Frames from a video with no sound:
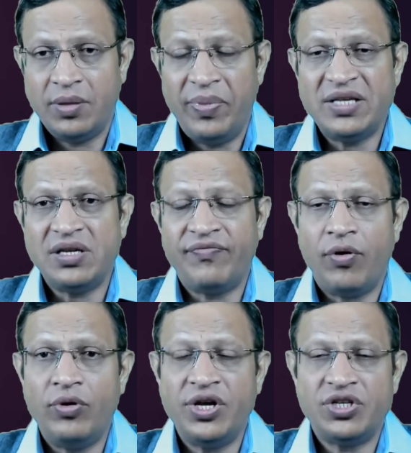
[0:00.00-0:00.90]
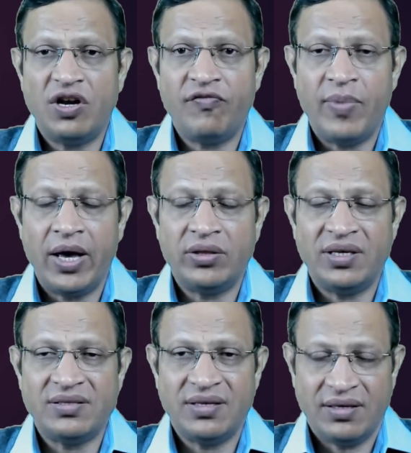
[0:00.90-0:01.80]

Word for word: basic foundation of bioethics